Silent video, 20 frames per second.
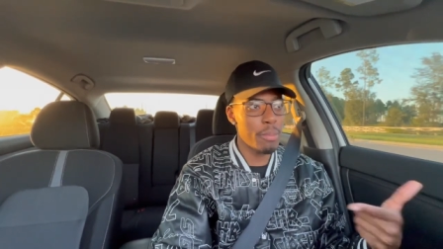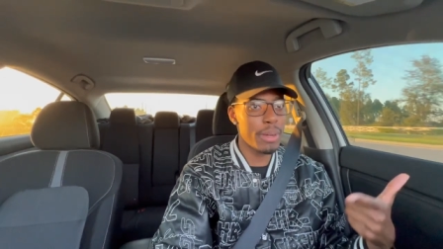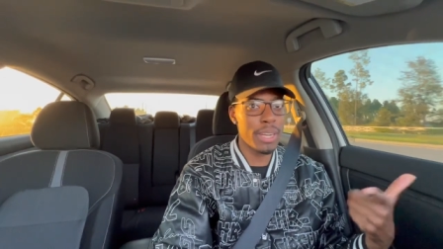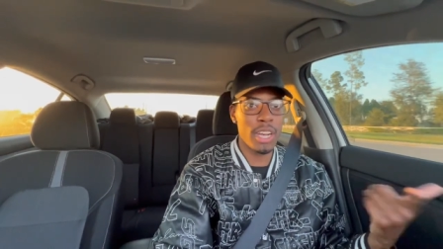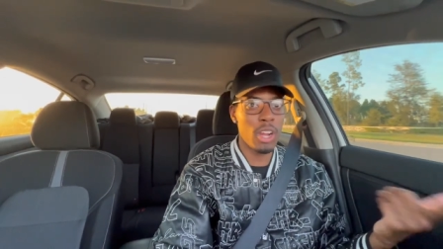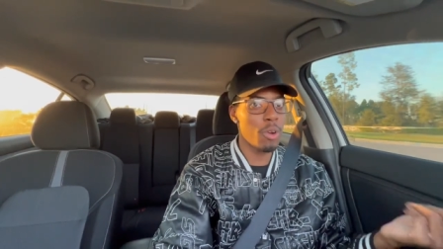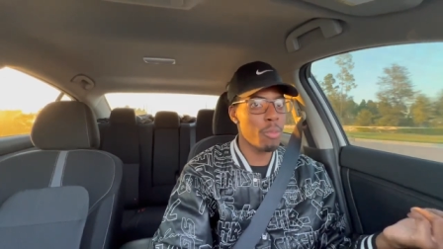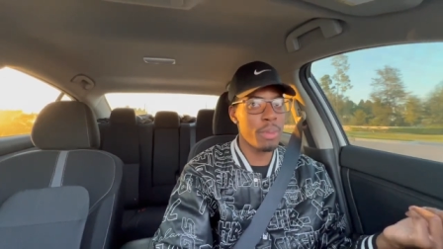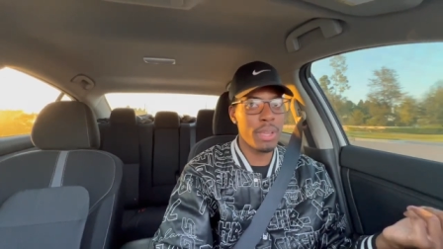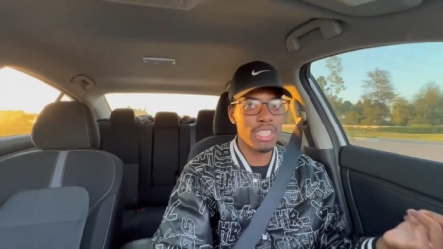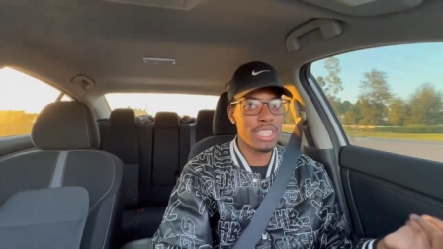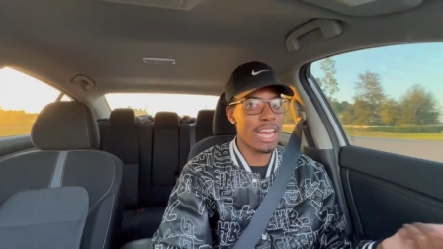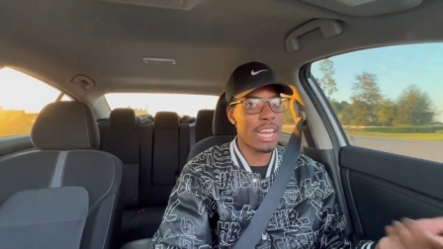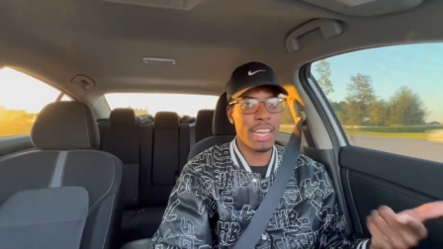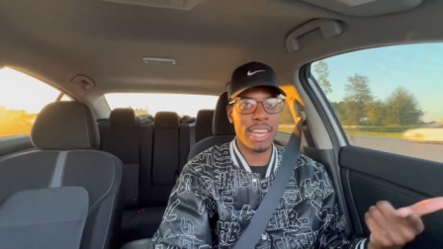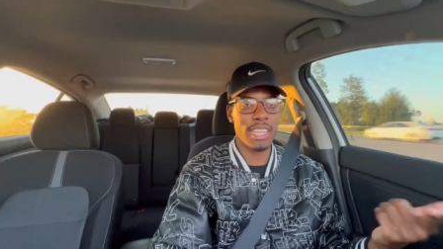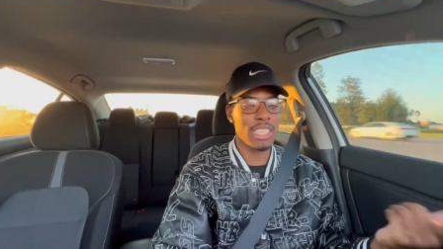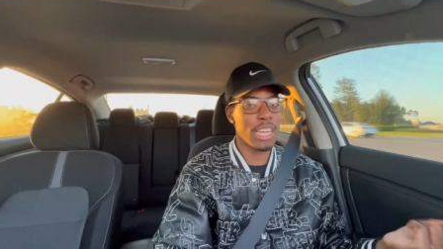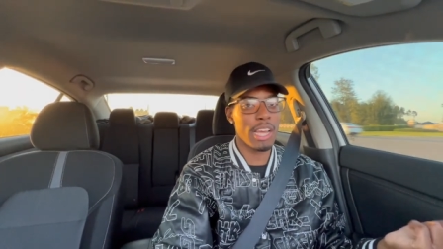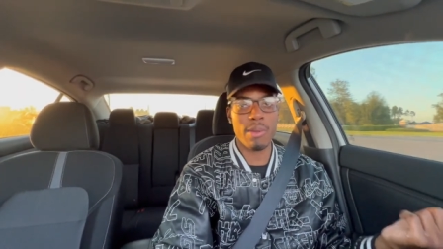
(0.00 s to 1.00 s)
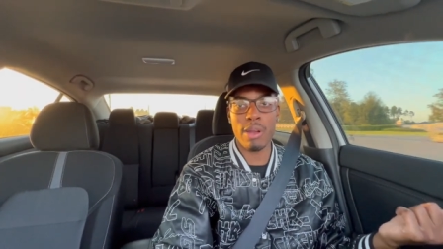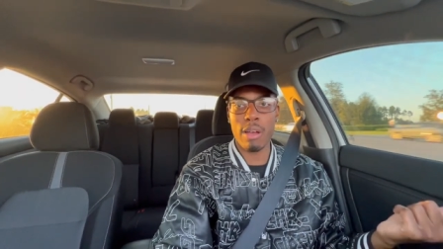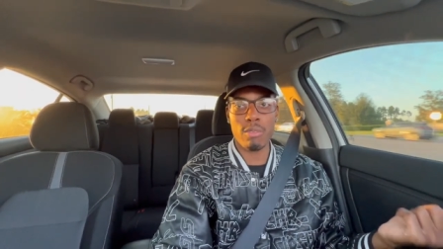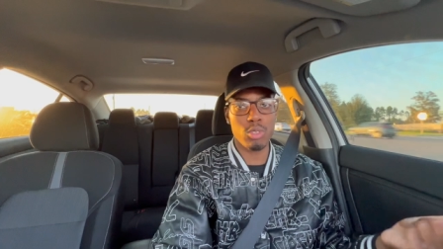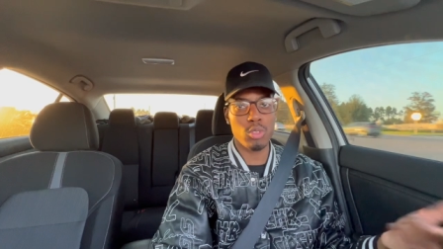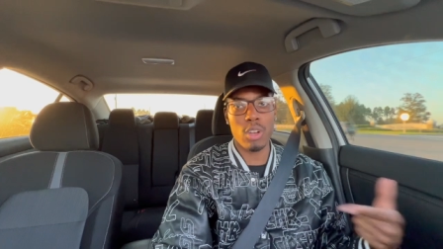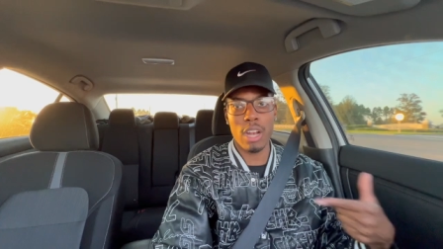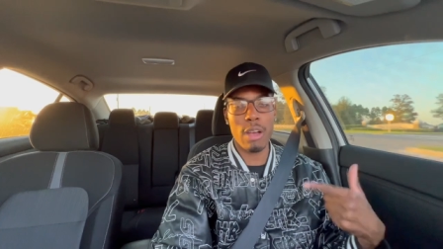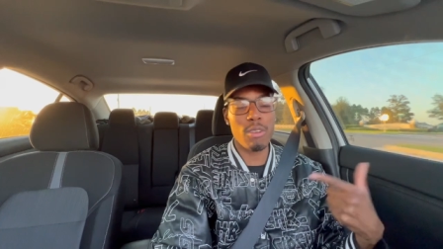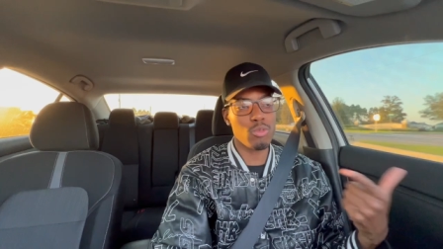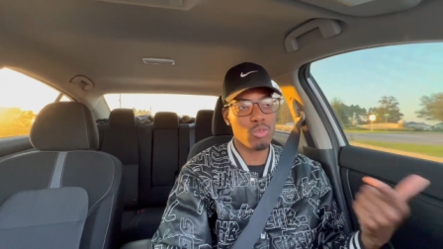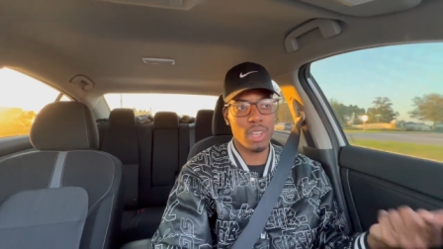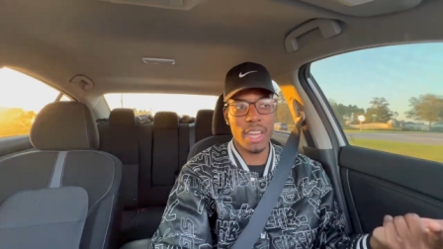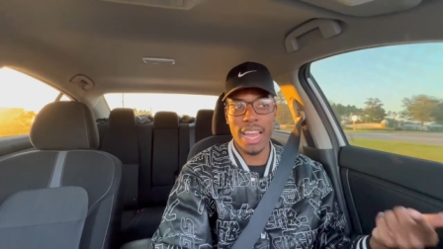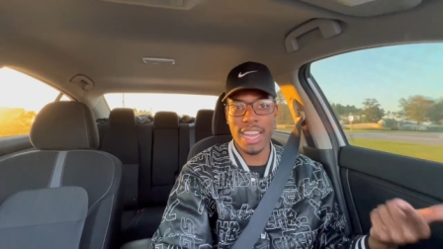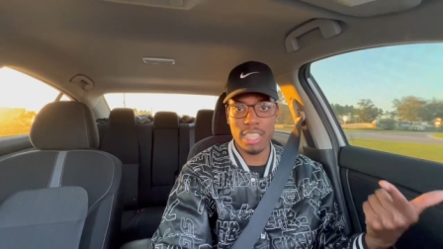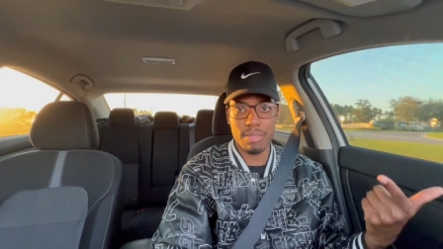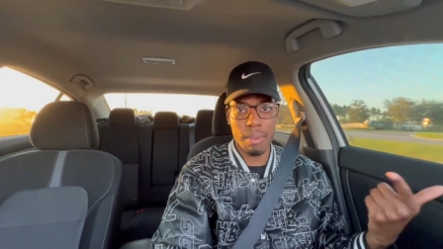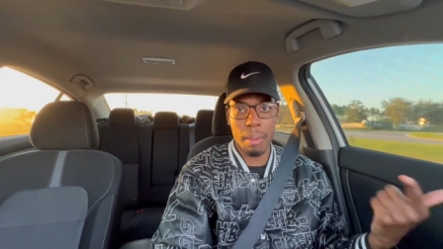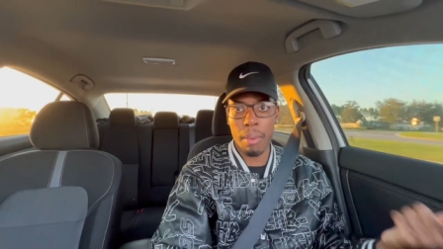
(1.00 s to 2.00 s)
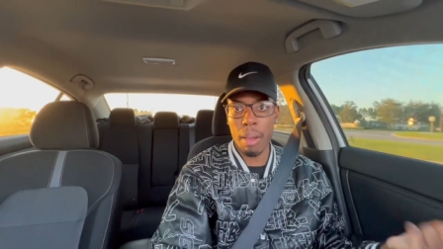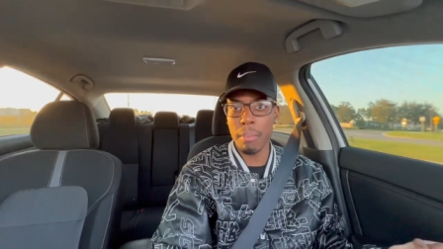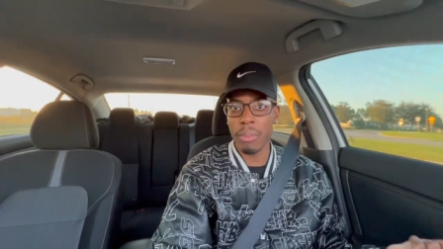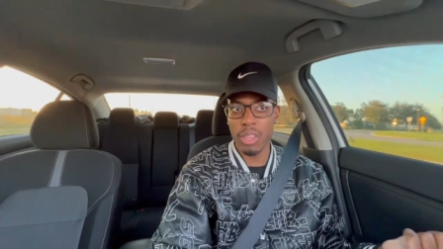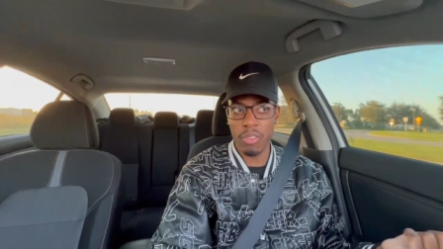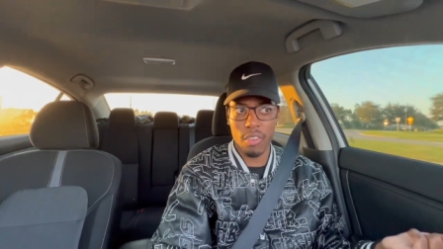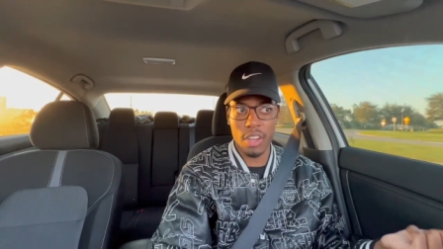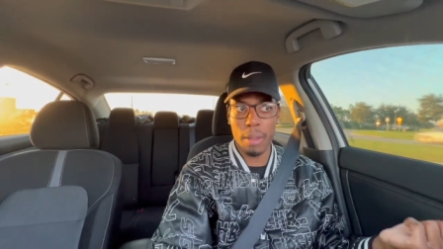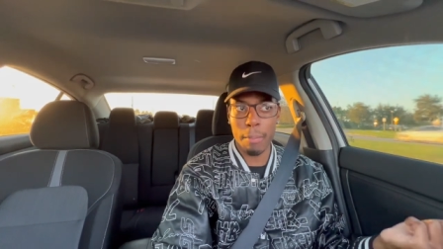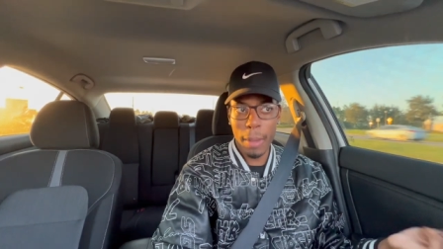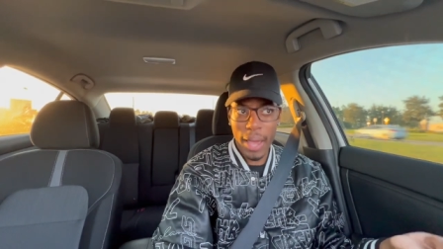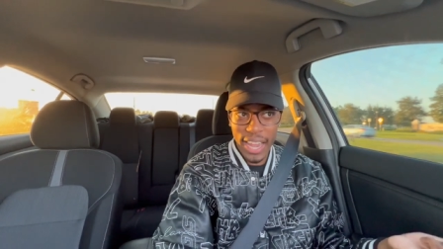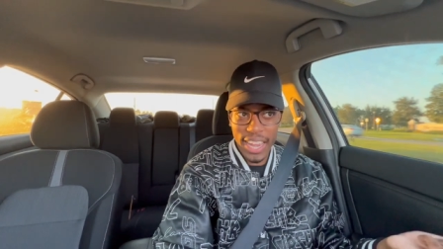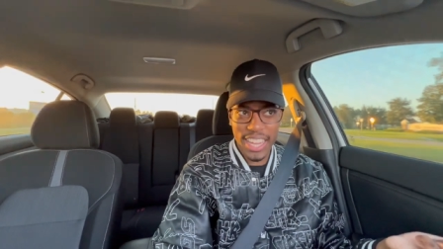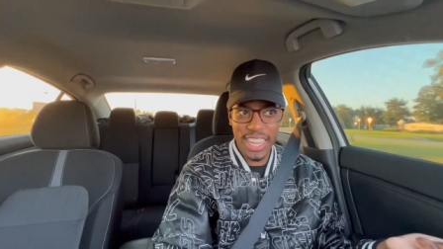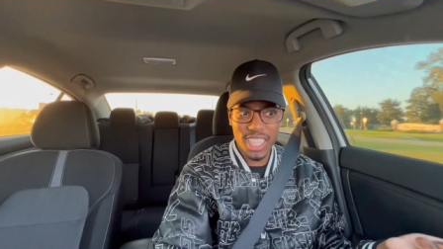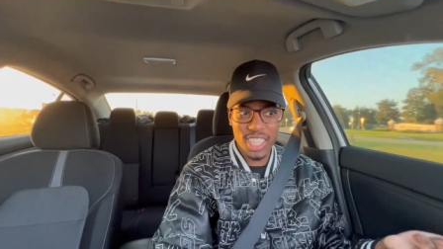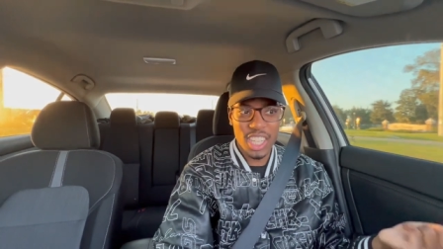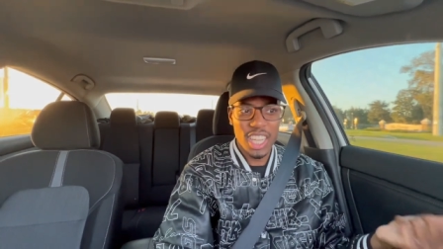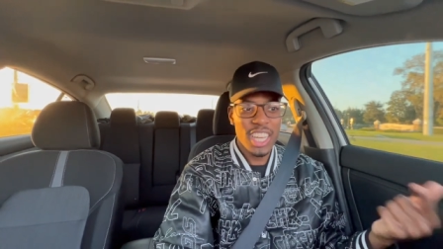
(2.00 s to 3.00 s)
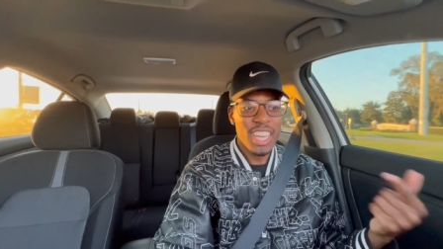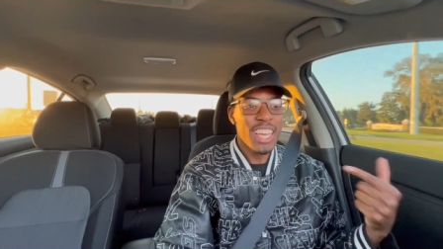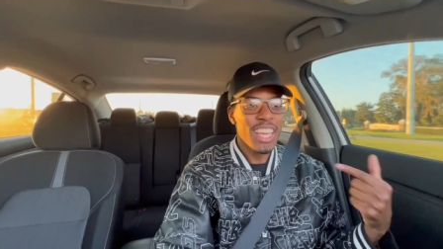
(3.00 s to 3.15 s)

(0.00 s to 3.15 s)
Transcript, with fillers: but no, bitch, I, that's not what I was doing. I was really asking about my motherfucking package.